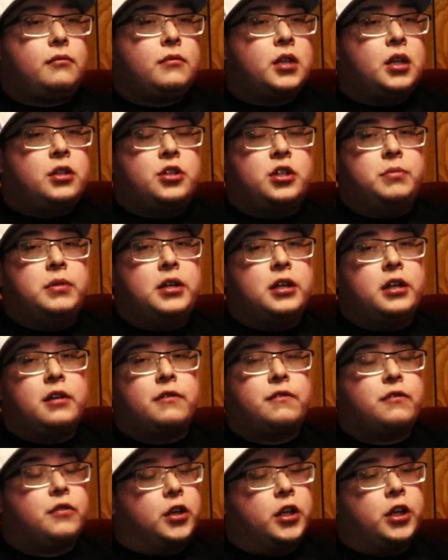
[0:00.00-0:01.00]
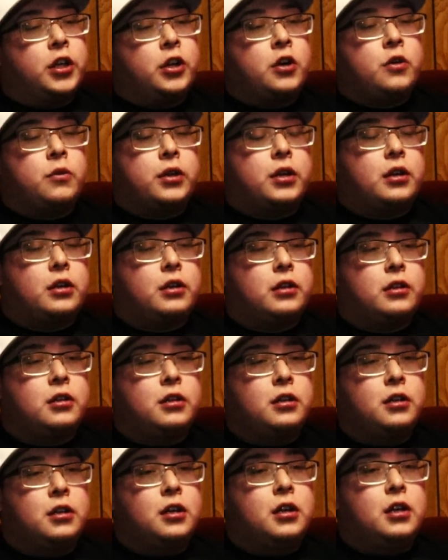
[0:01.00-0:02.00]
just be different. You know, and yeah,
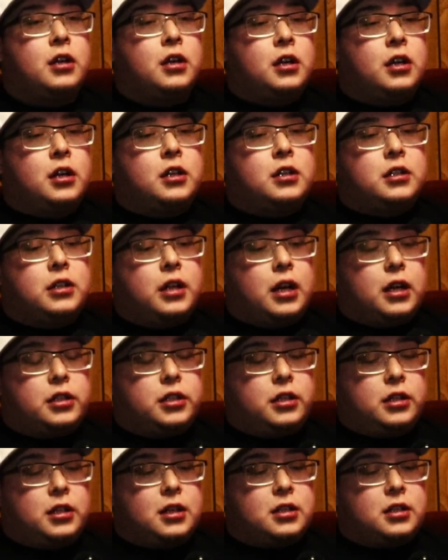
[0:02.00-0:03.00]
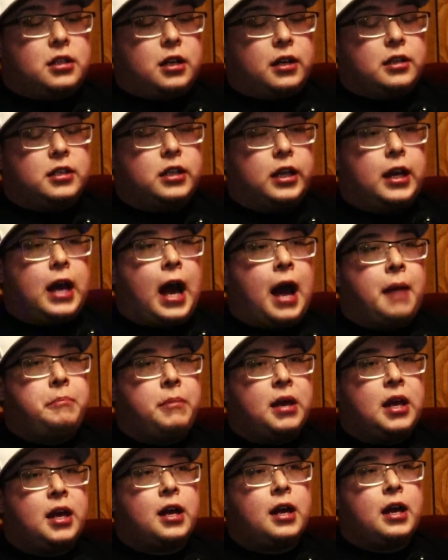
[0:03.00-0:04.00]
shit, that's tight. See, I
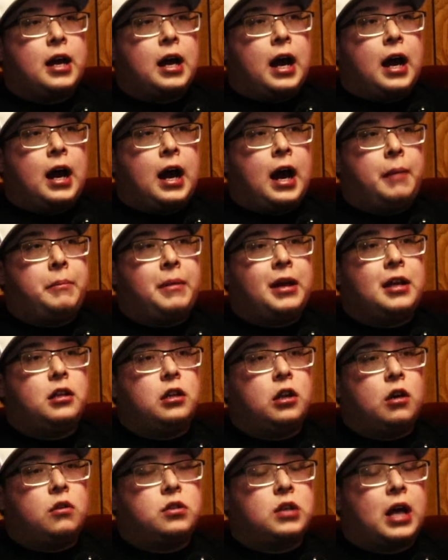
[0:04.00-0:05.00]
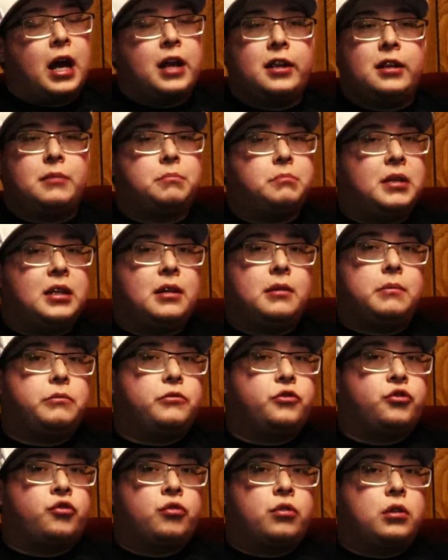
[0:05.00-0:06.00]
met Loso. I didn't meet
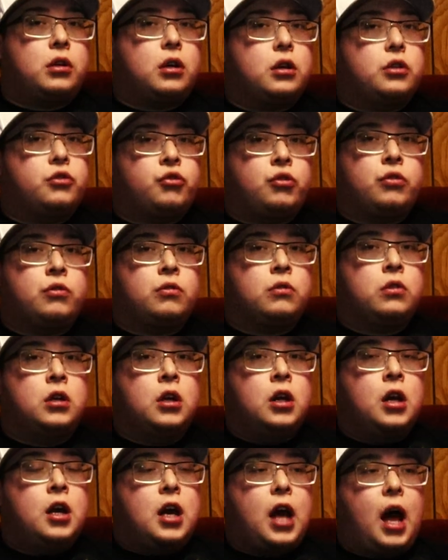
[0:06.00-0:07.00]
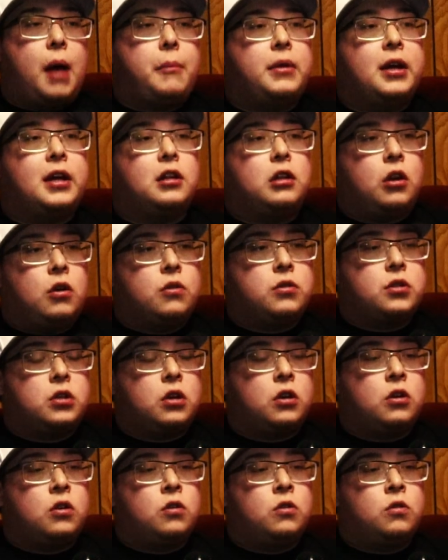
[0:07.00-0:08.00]
Drew. I met
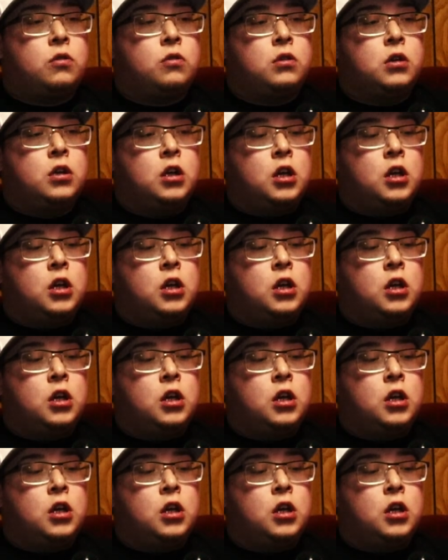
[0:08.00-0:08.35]
Loso.